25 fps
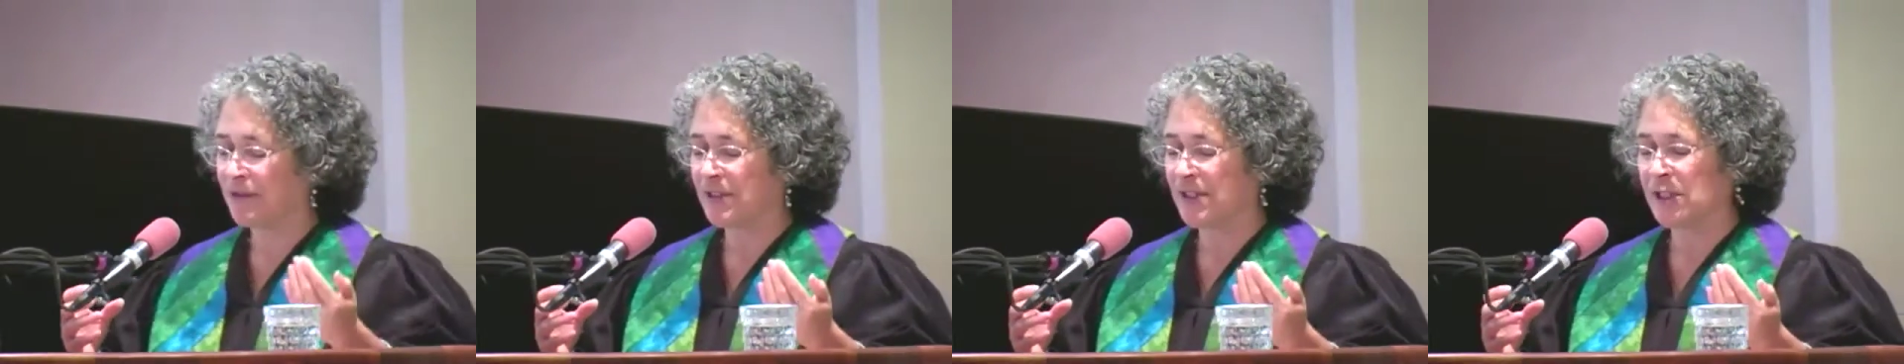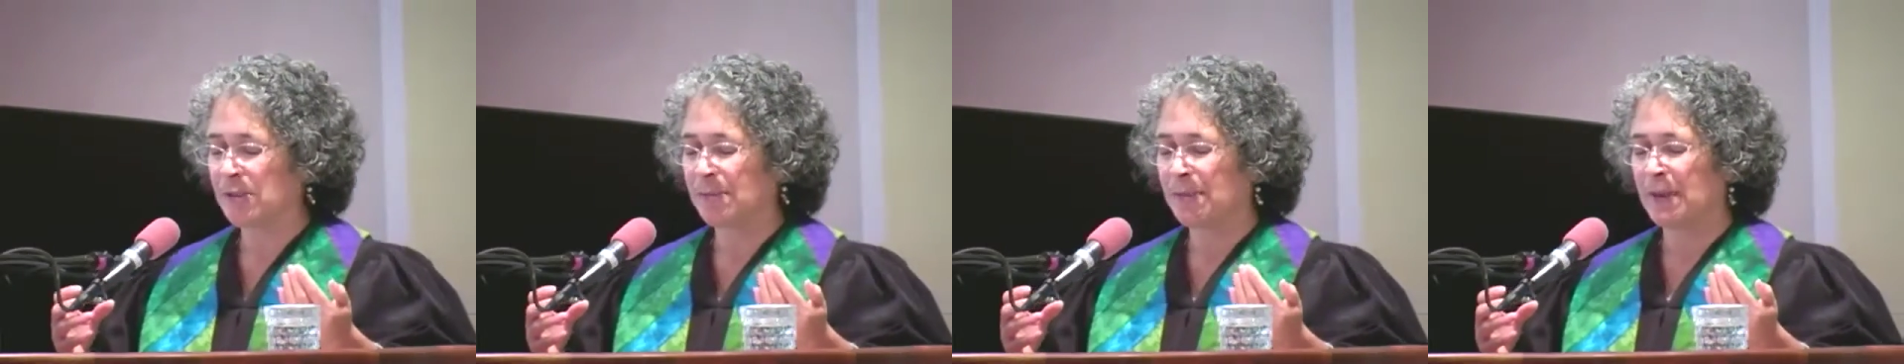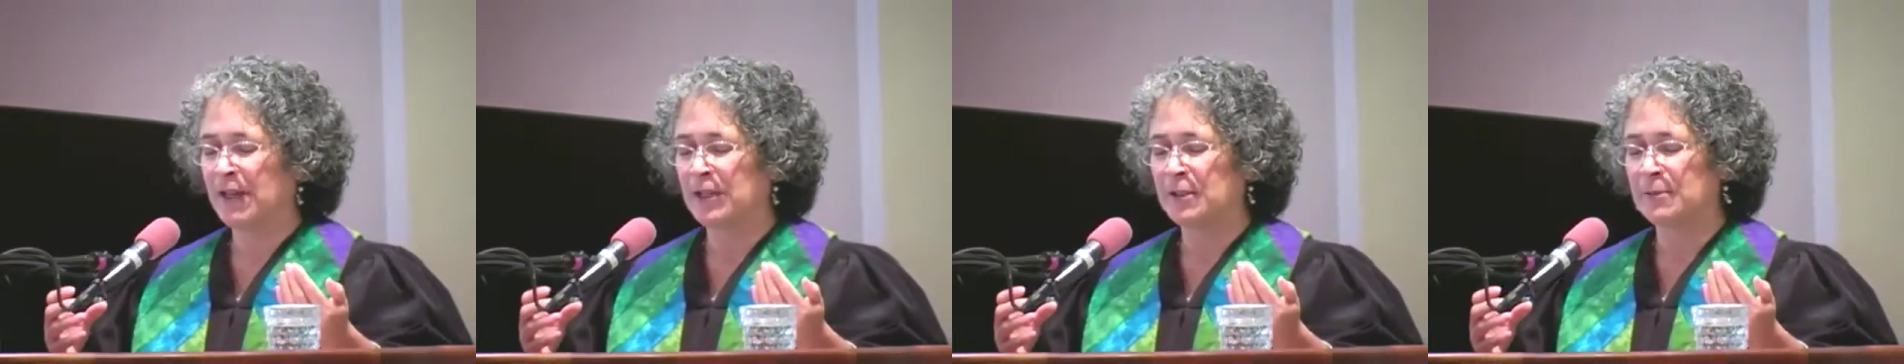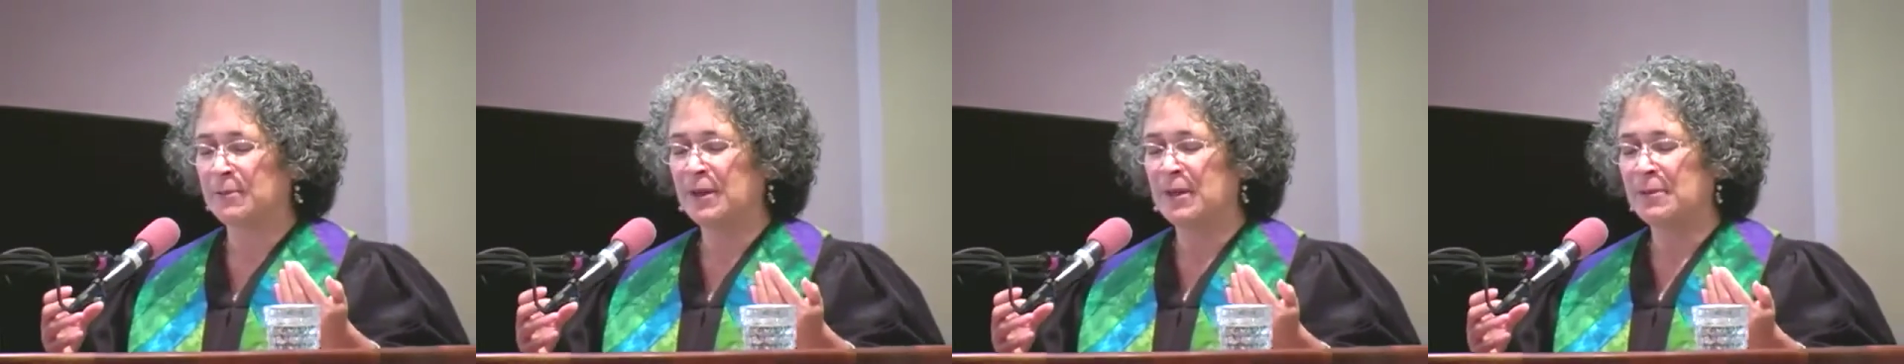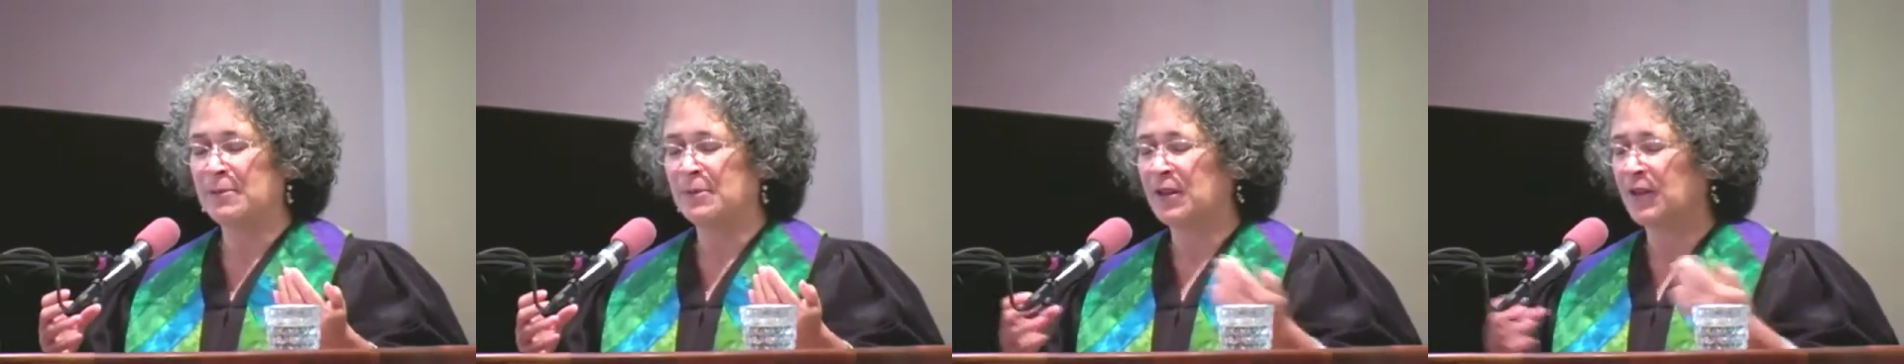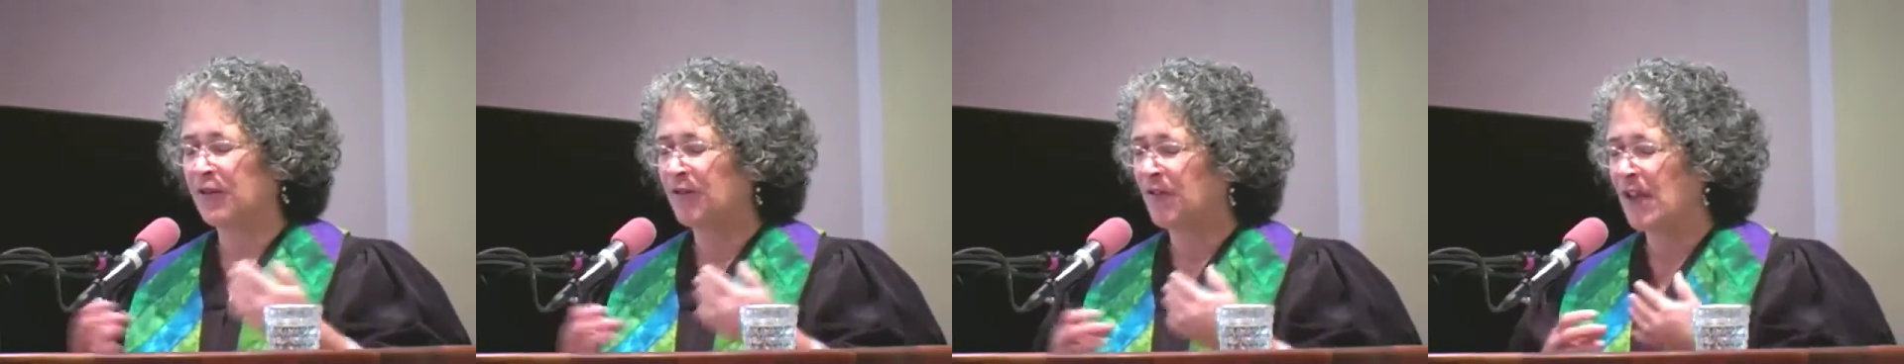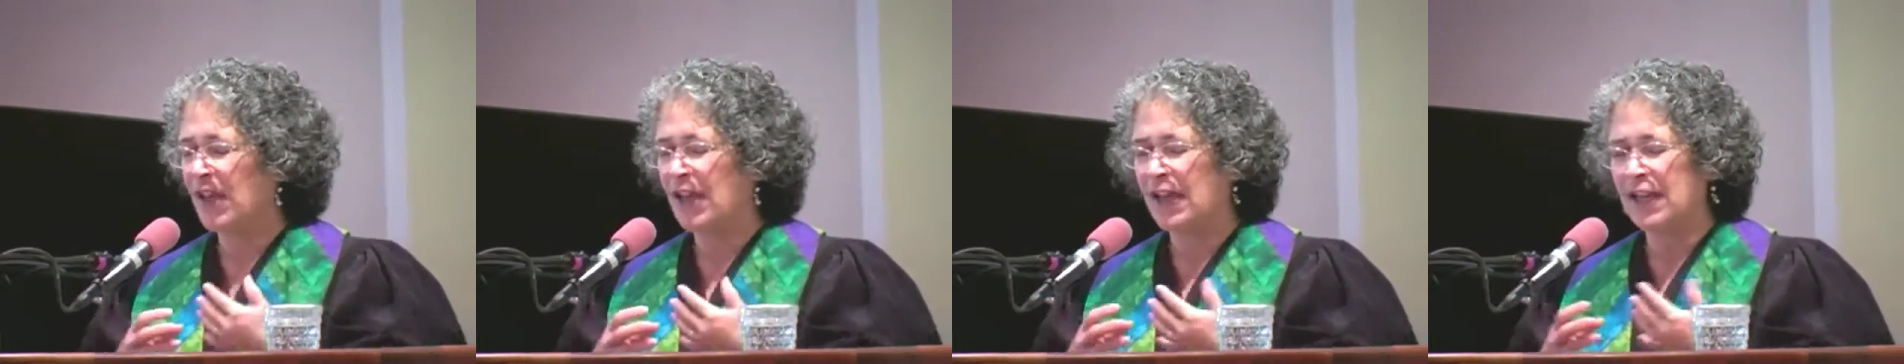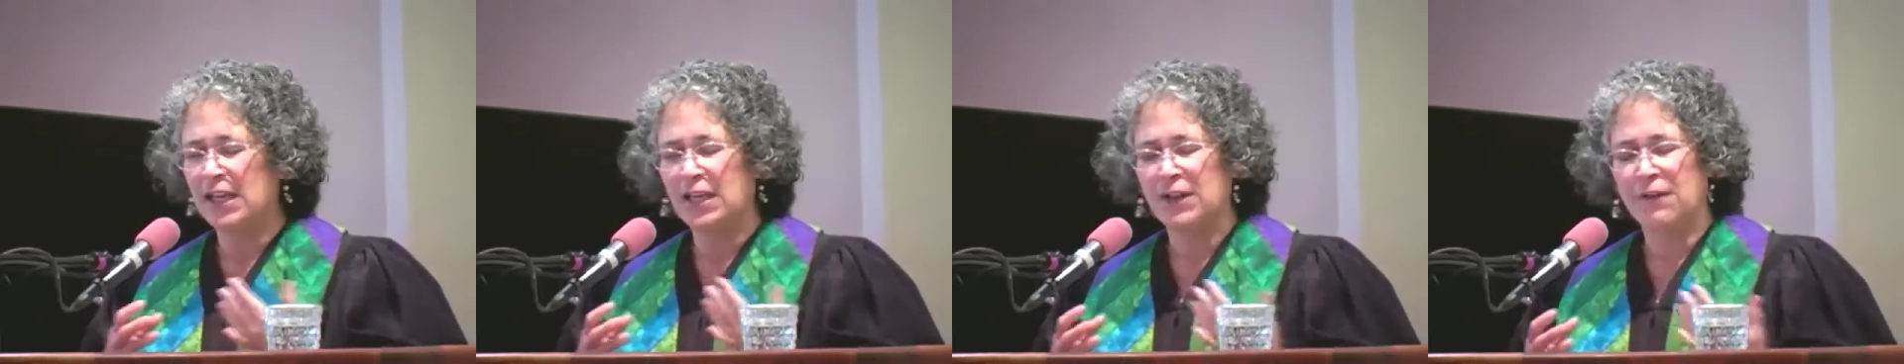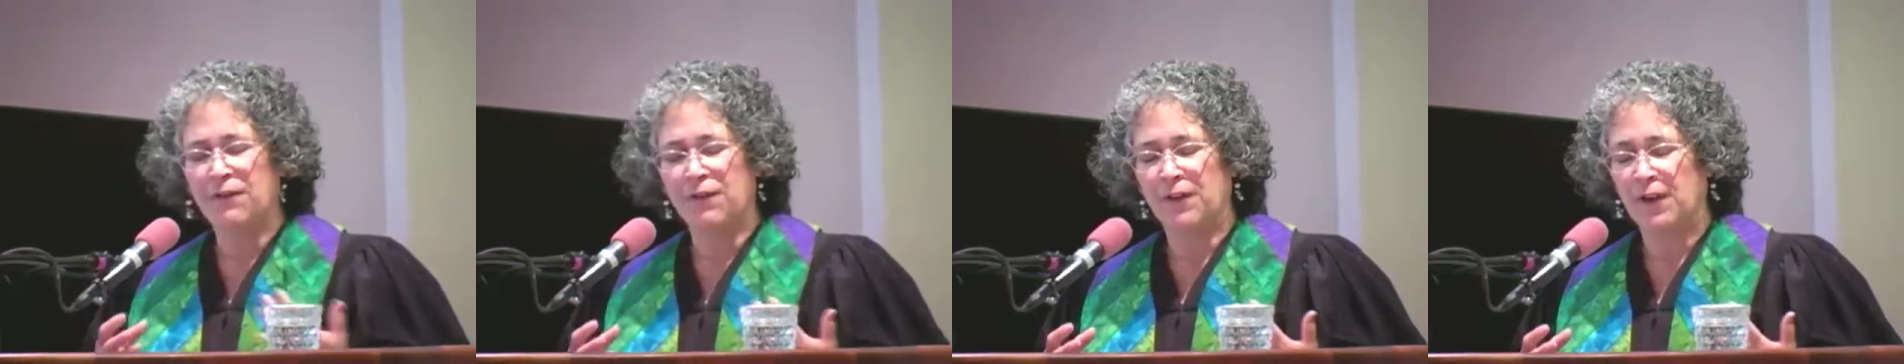respect people of
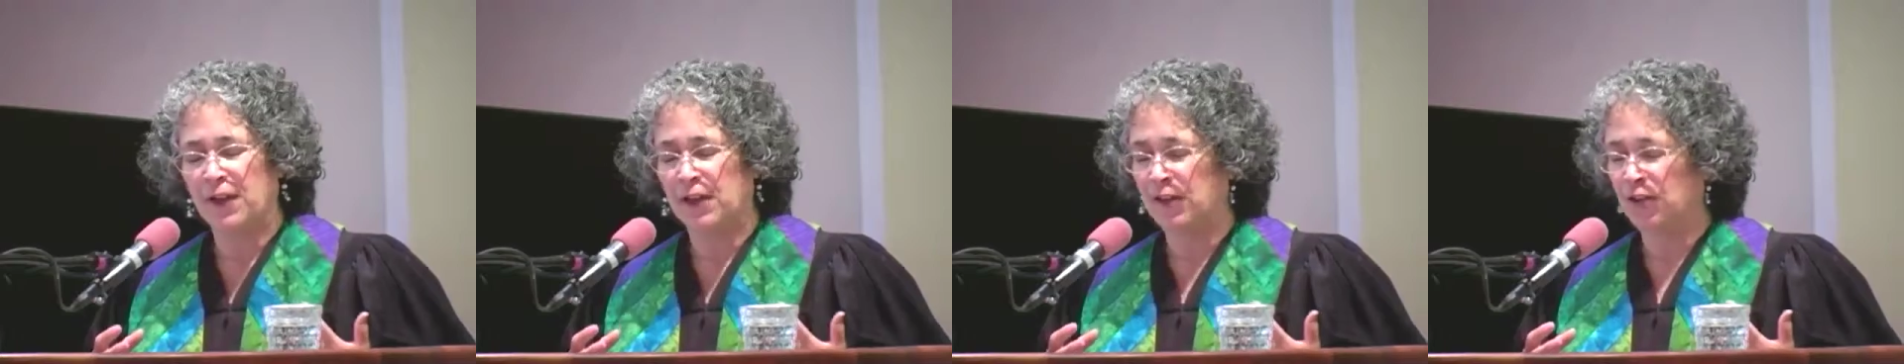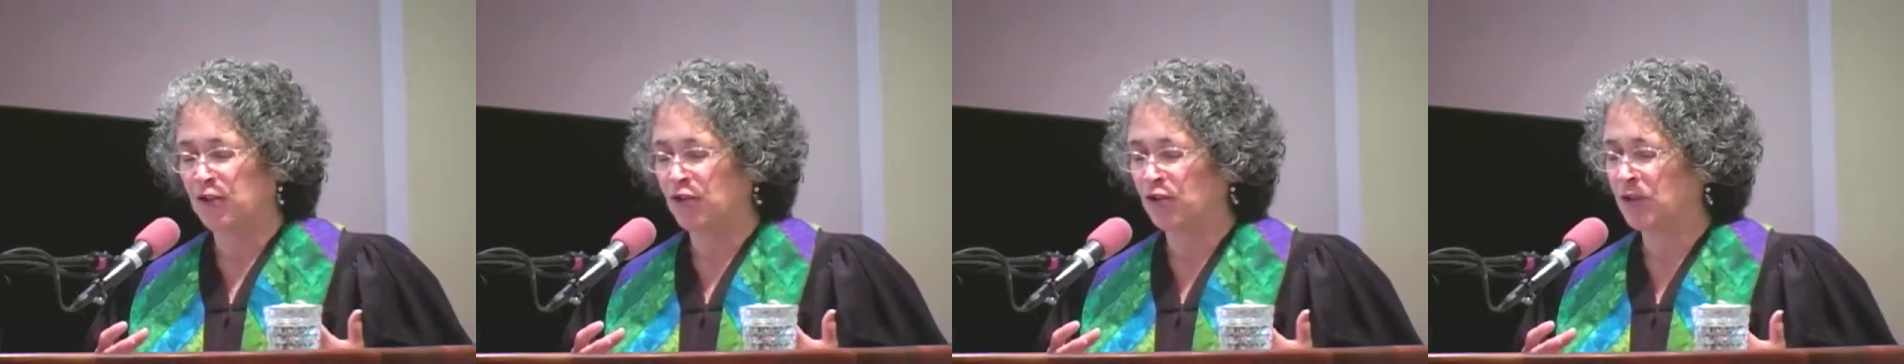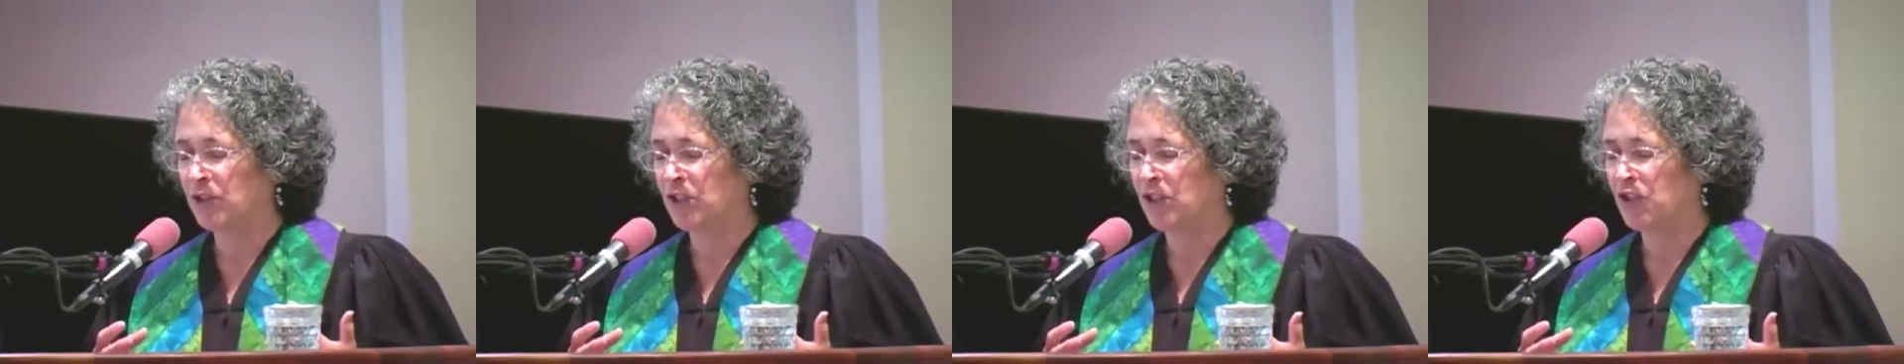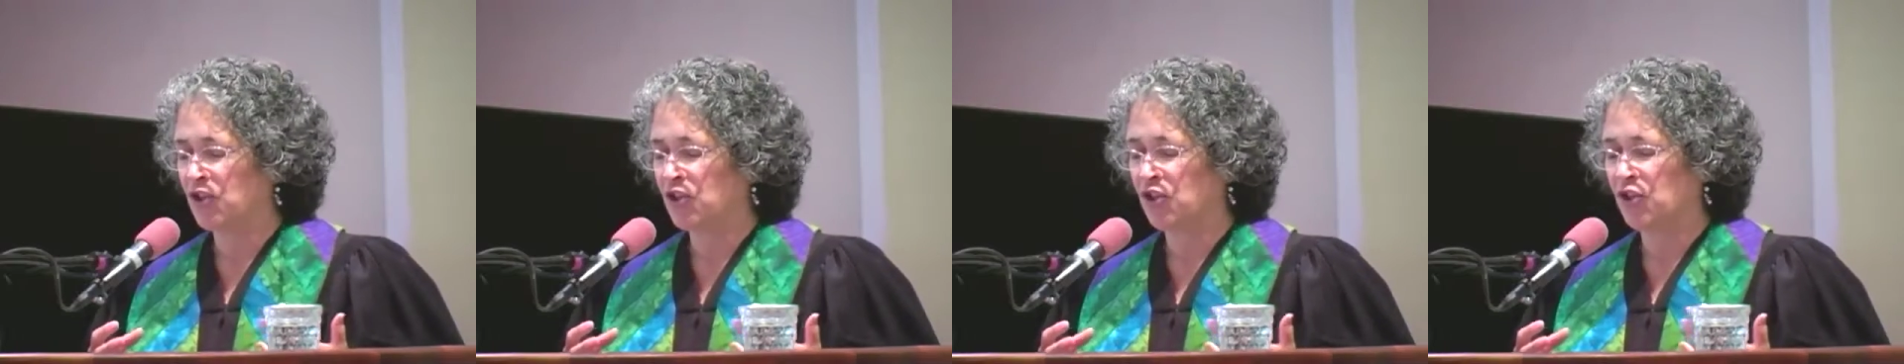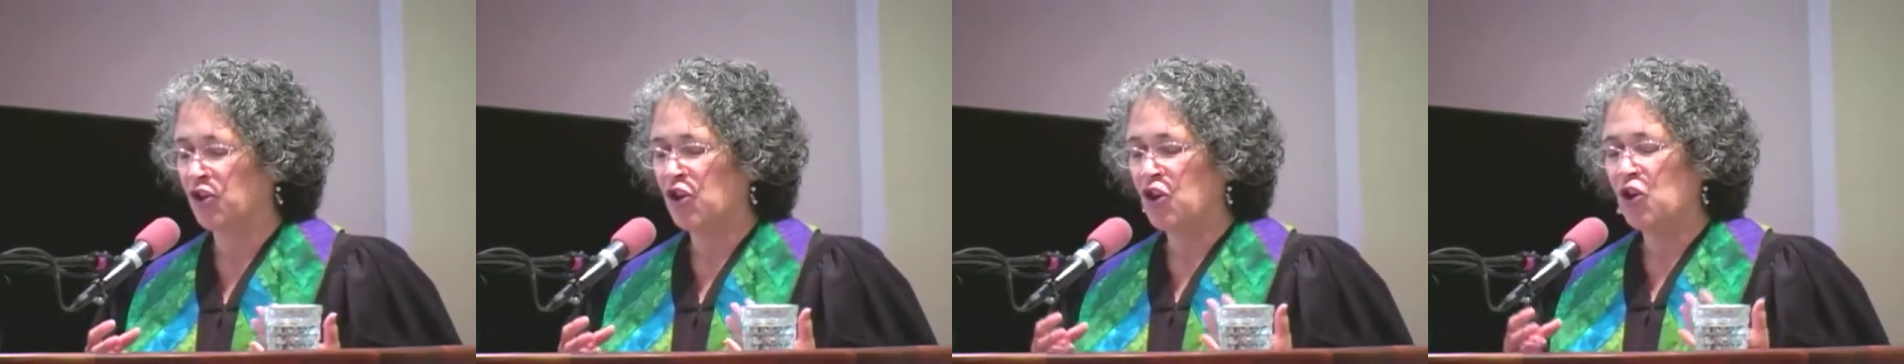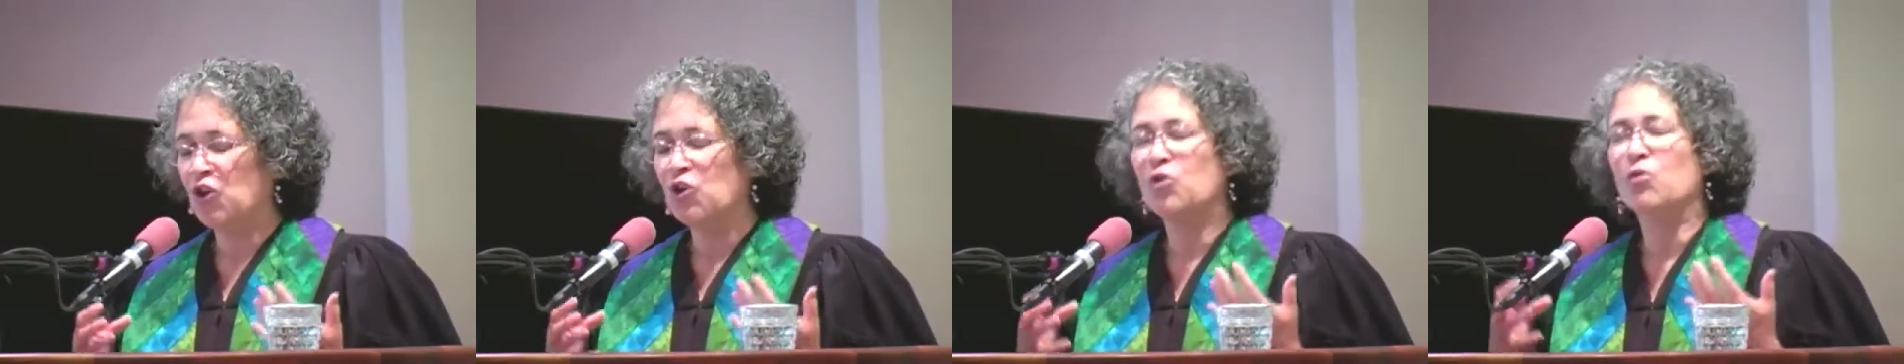any faith tradition